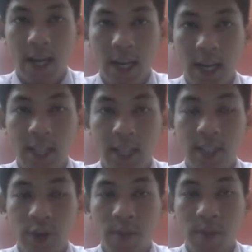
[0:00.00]
This
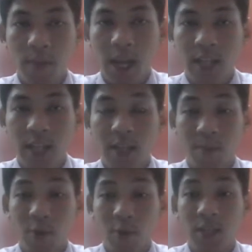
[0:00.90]
3P is
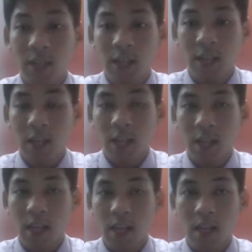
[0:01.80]
important
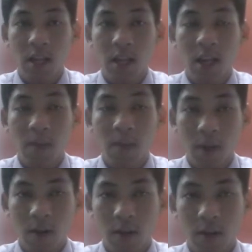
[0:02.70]

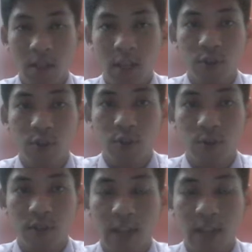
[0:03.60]
because it
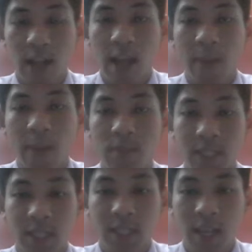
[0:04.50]
shows that
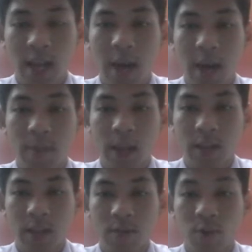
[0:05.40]
MCC
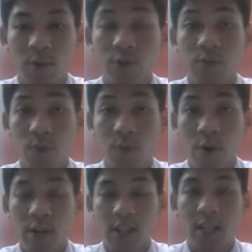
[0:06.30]
uptest was
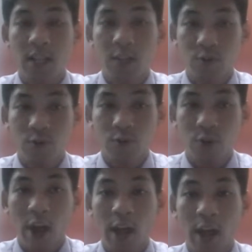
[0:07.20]
born into
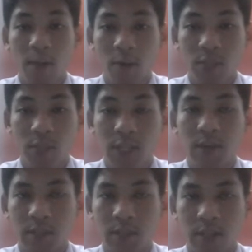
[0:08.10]
epoxy
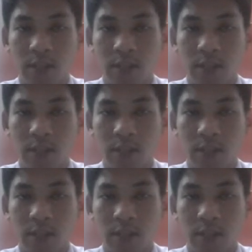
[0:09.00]
resin.